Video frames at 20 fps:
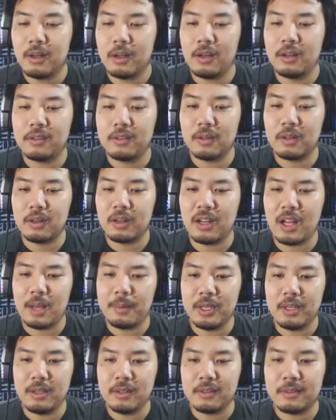Also the
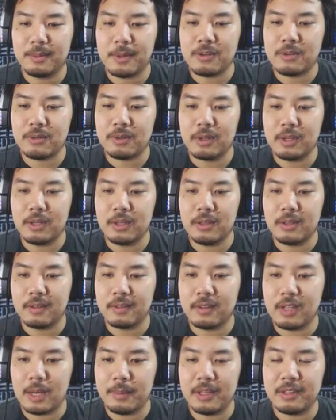Nami, especially
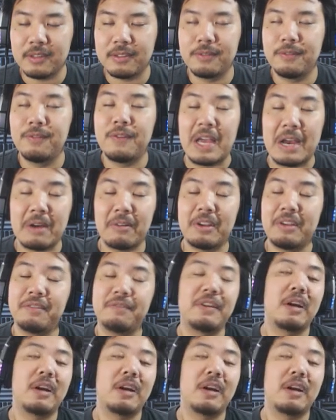this Nami is very,